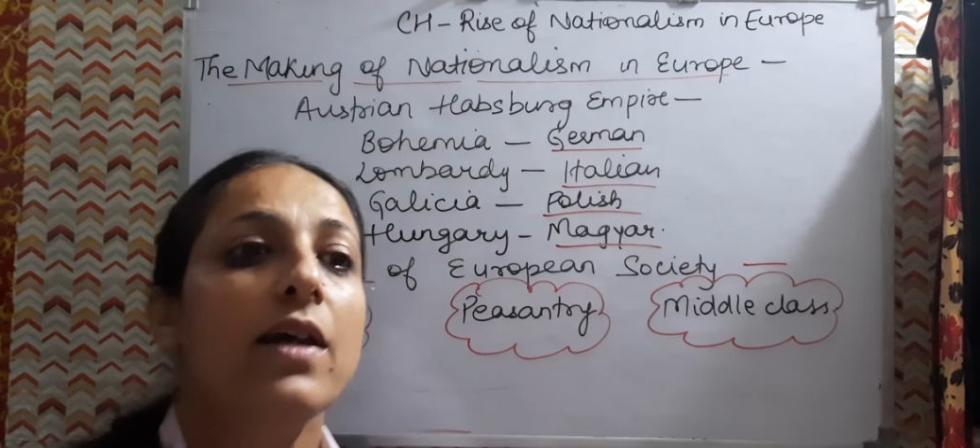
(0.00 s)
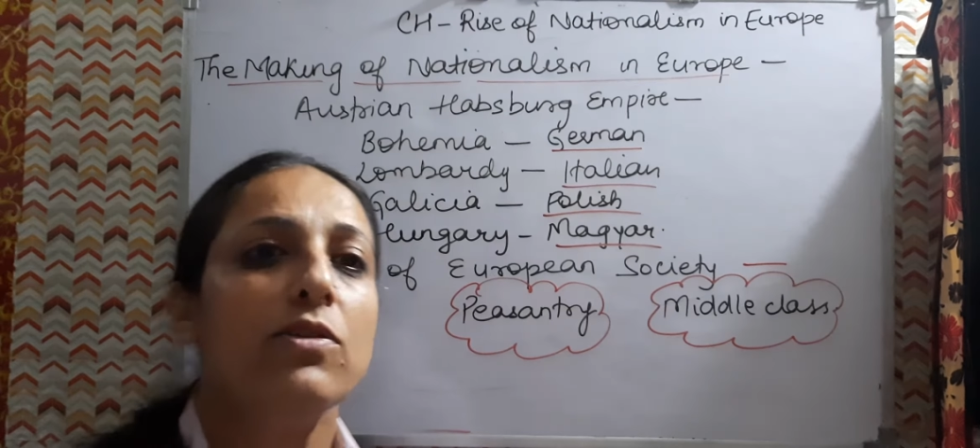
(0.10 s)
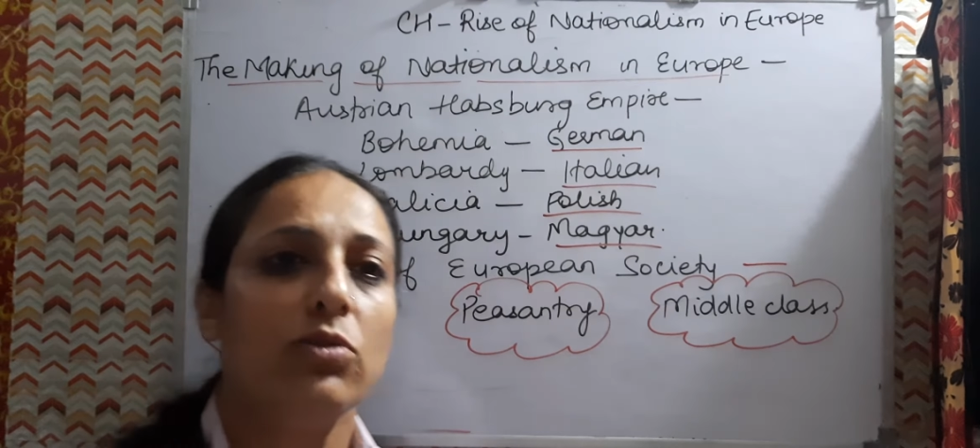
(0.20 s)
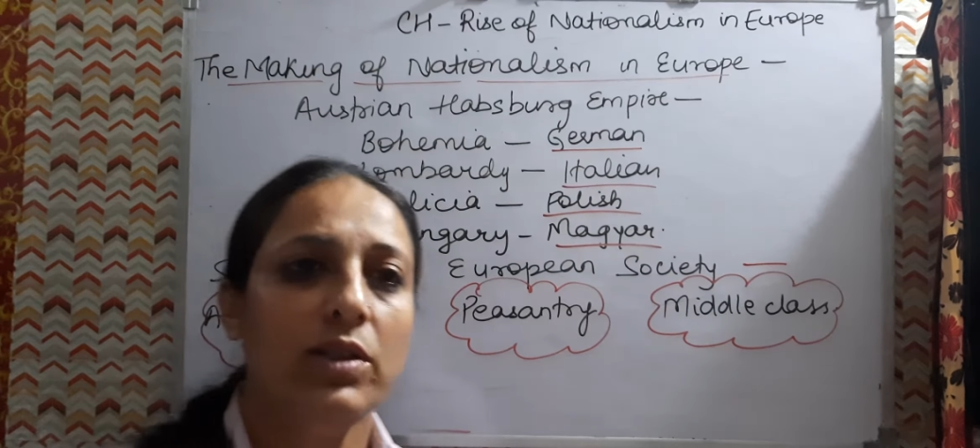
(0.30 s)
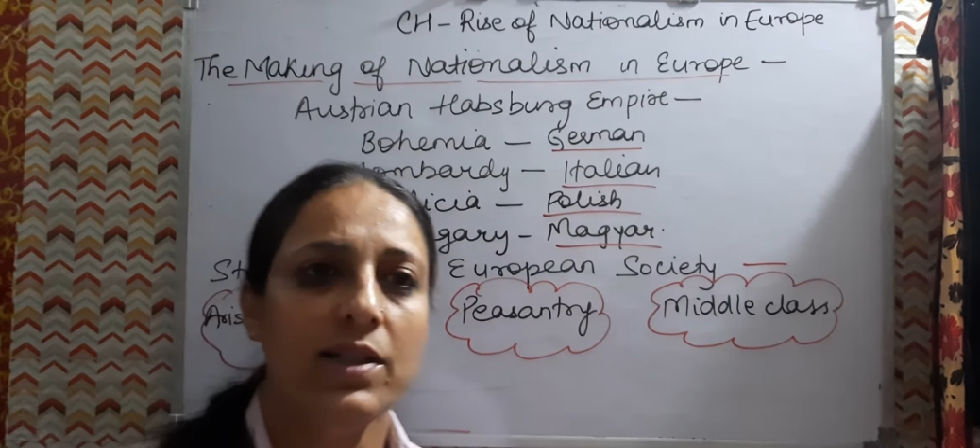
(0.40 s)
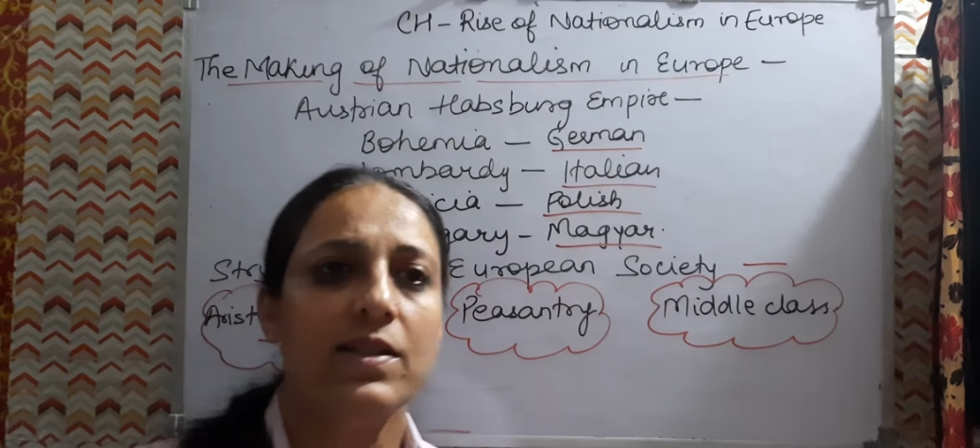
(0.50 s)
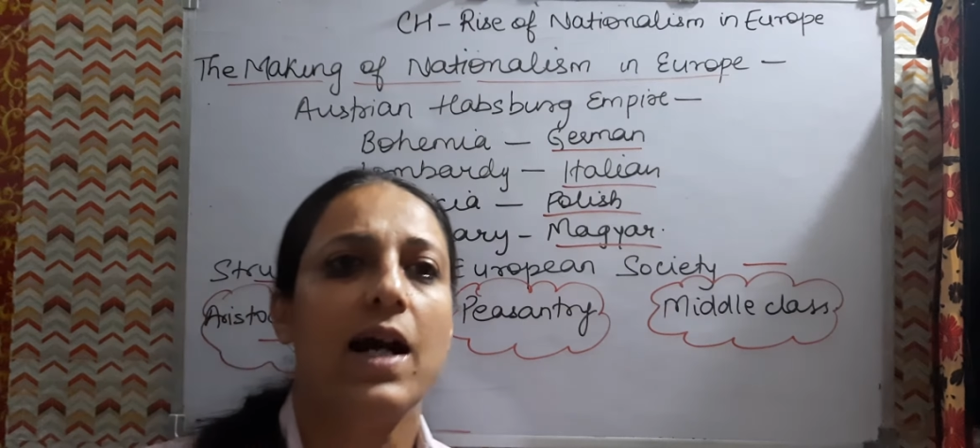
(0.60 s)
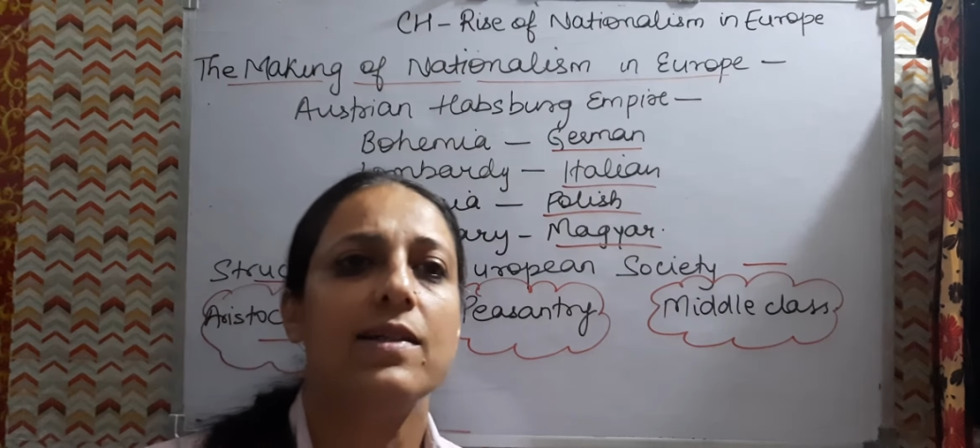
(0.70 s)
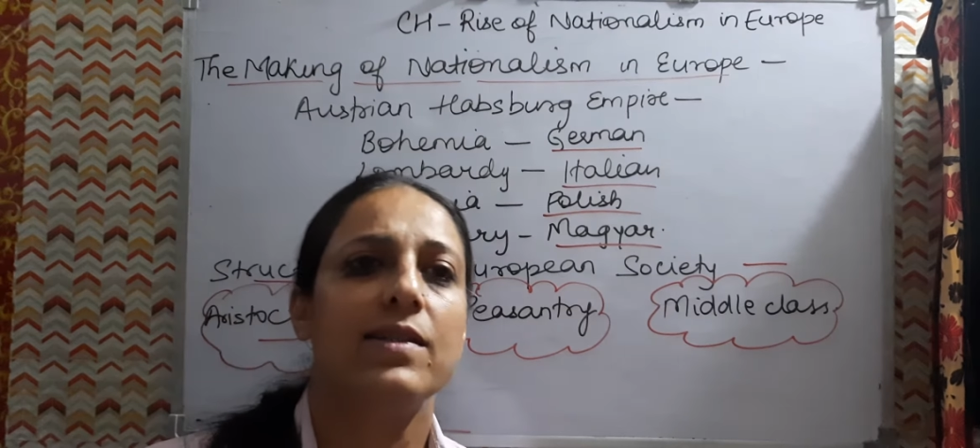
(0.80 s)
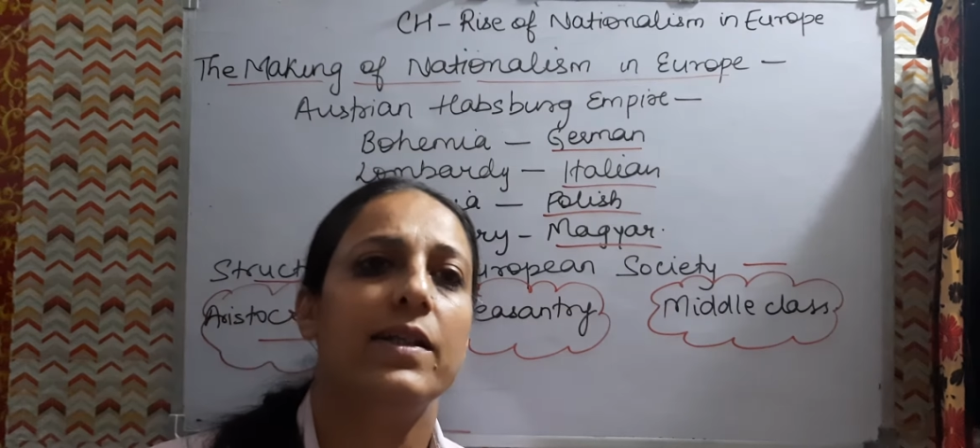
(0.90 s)
So they
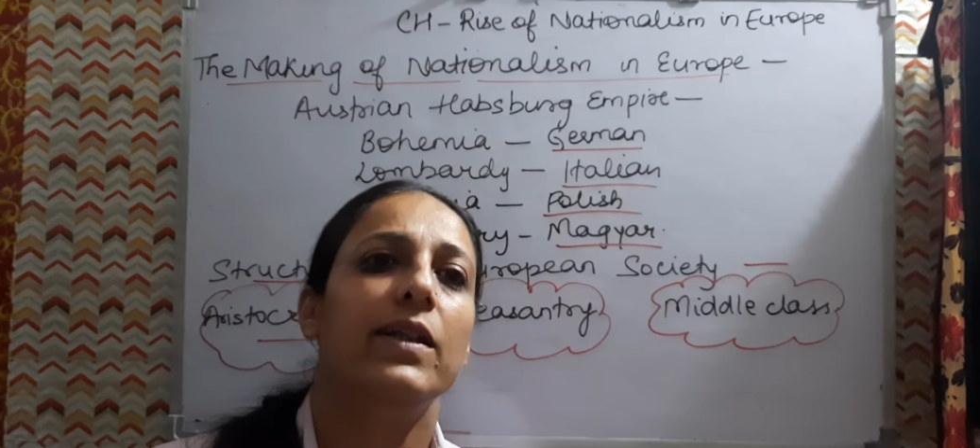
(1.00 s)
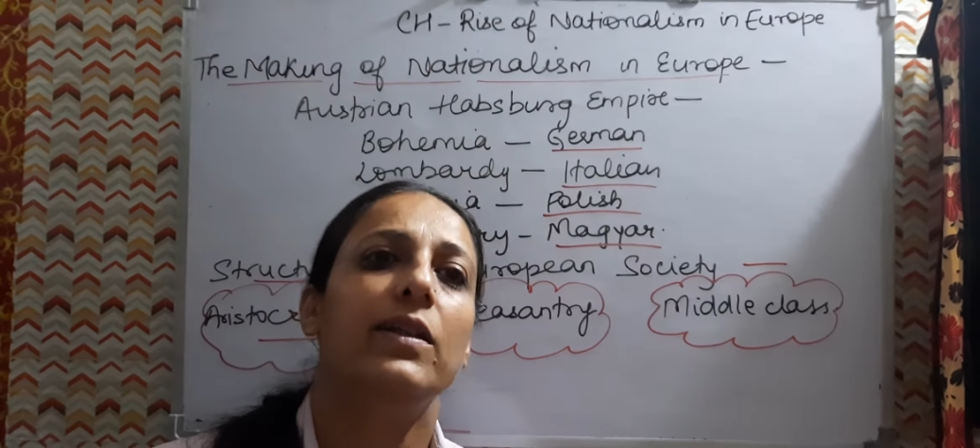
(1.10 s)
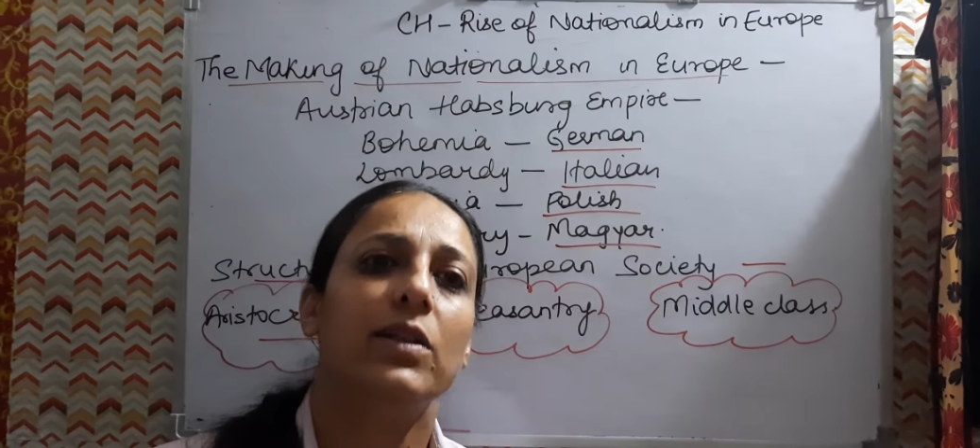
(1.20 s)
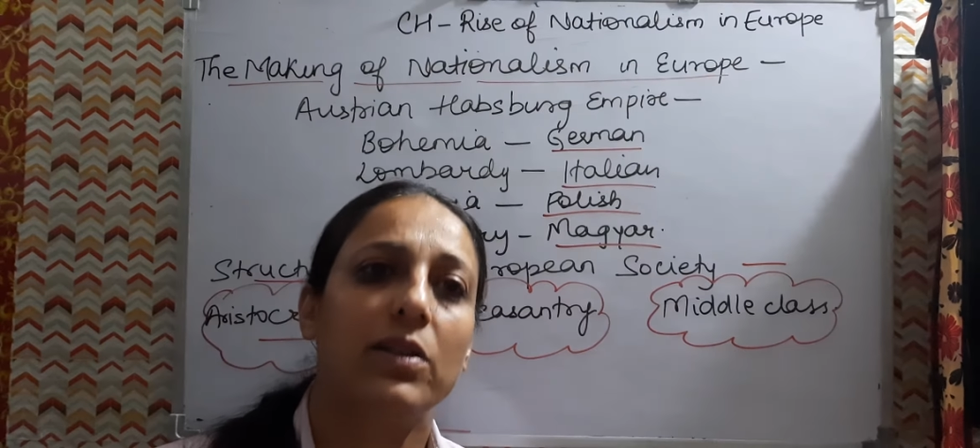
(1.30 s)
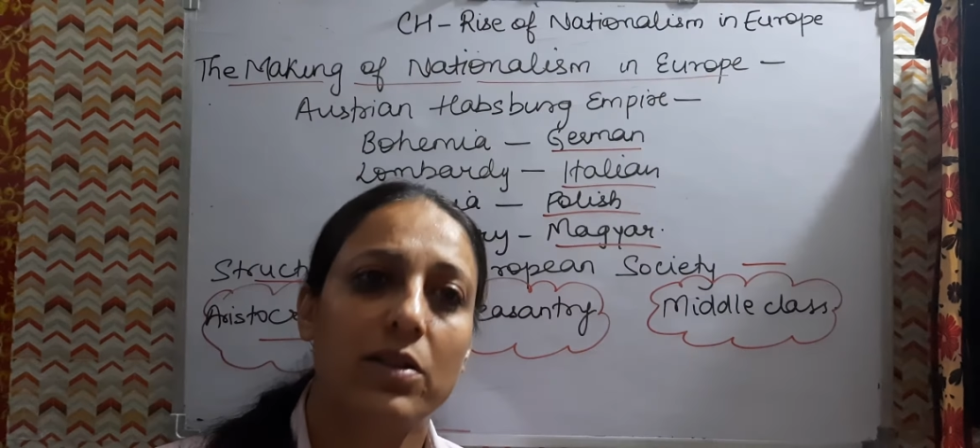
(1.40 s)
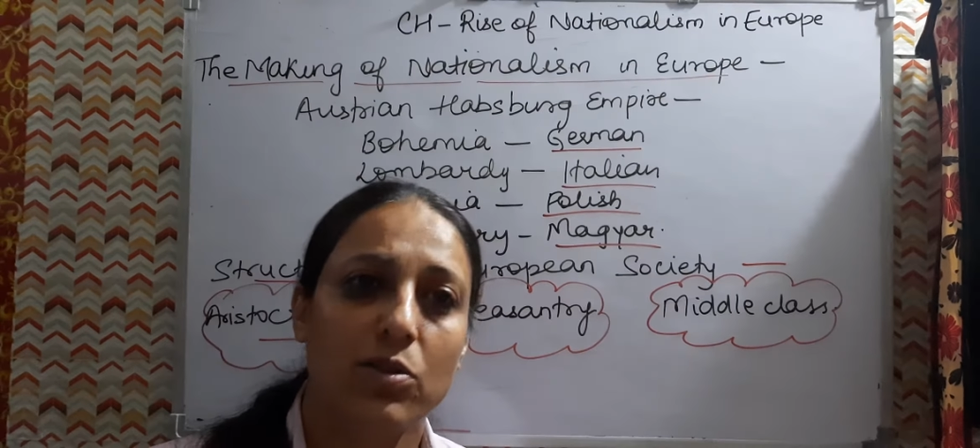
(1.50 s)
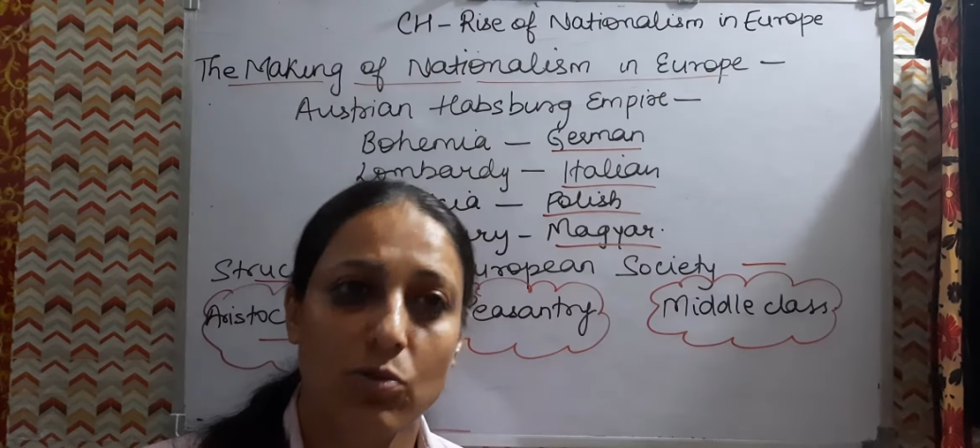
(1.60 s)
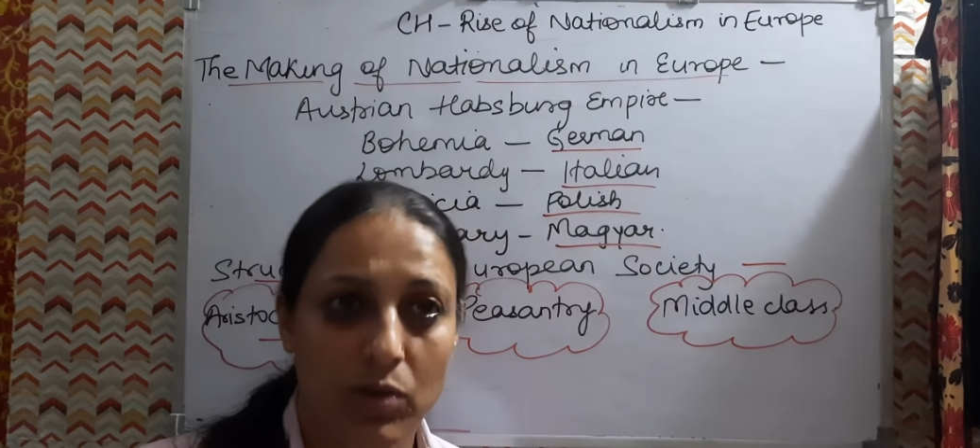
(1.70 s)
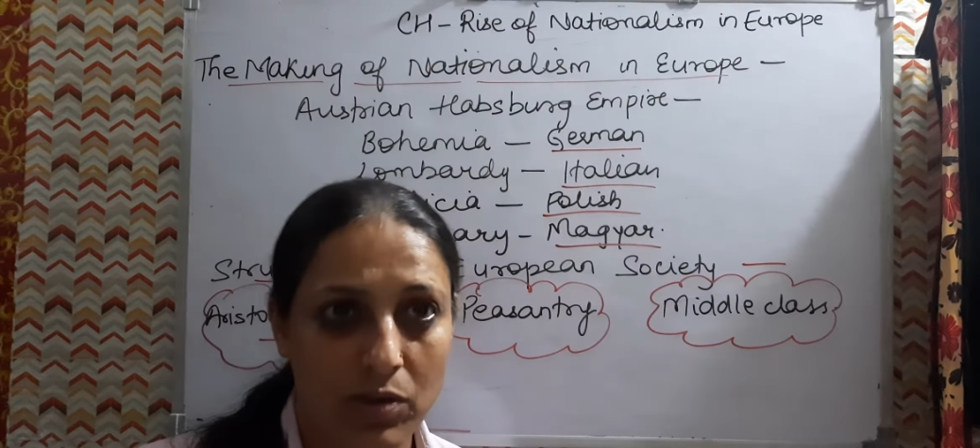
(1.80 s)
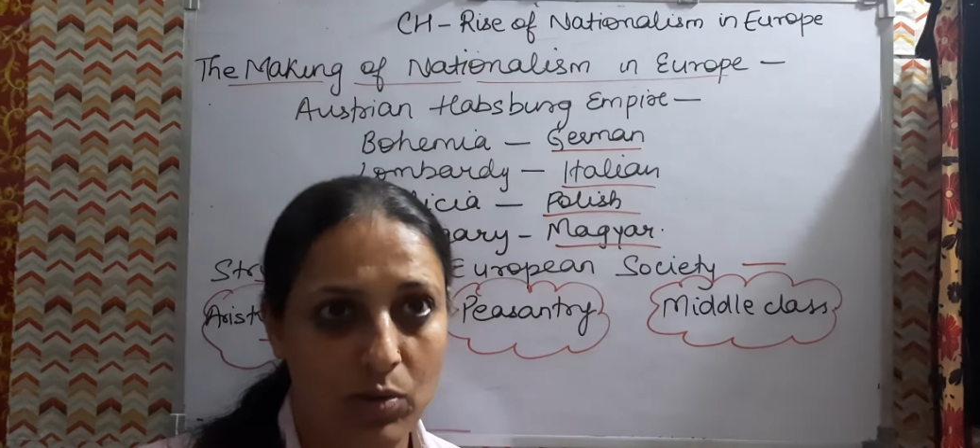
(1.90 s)
start sending their kids to
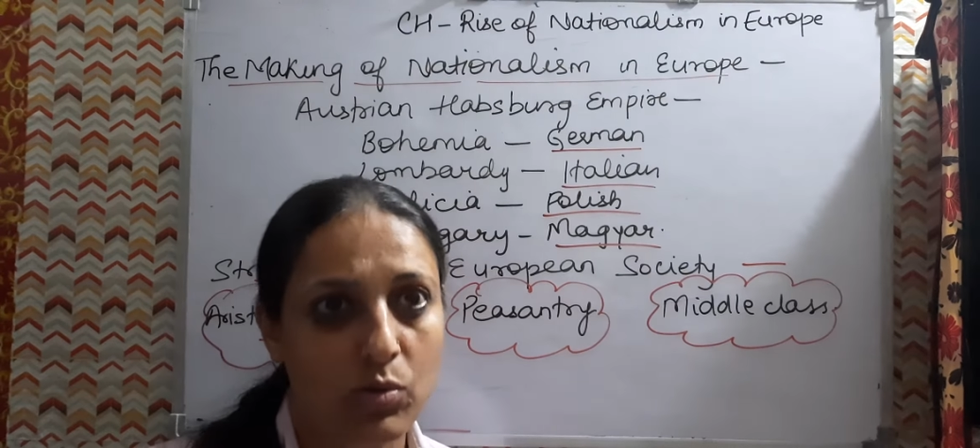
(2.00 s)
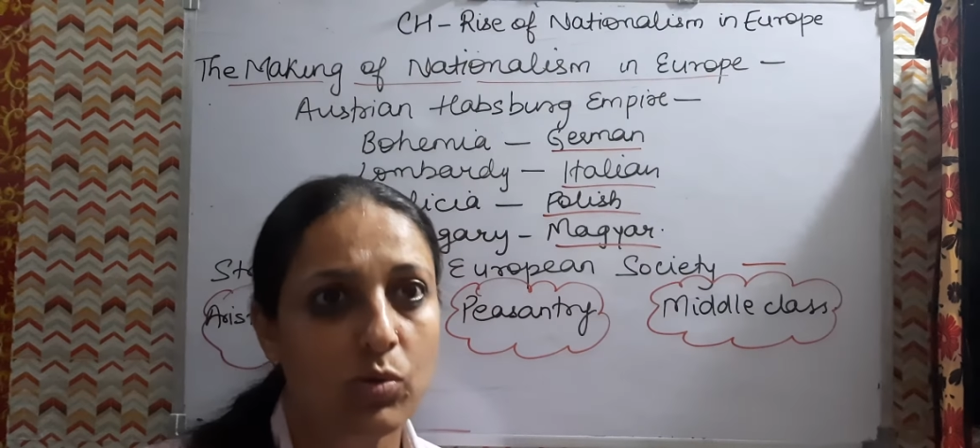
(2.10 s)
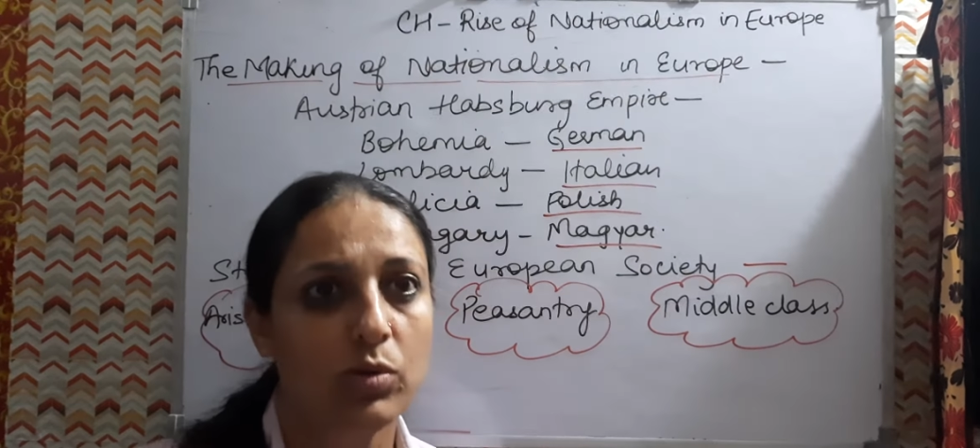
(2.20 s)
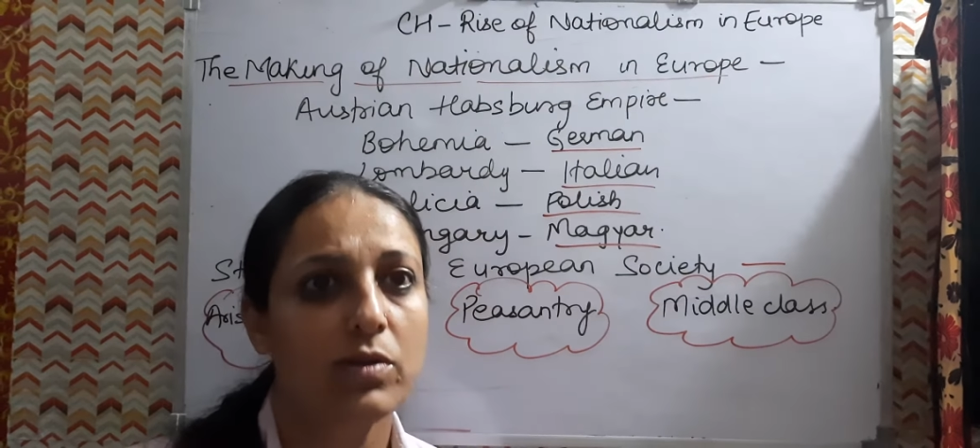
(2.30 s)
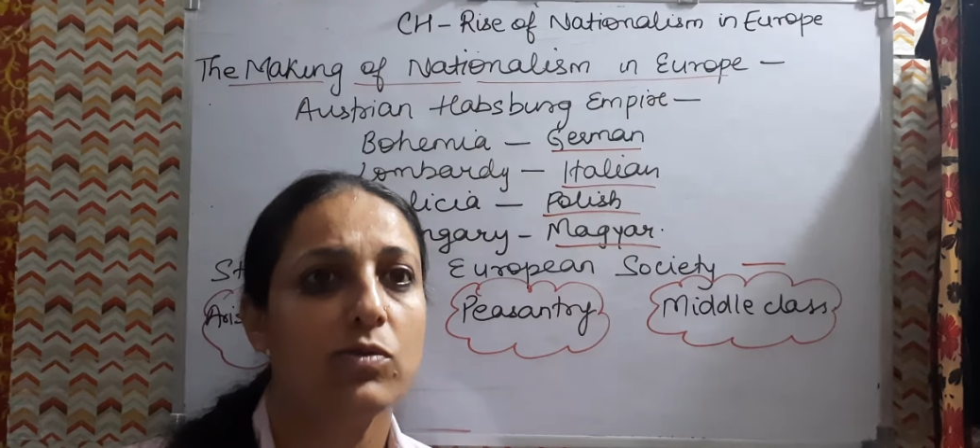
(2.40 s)
the school.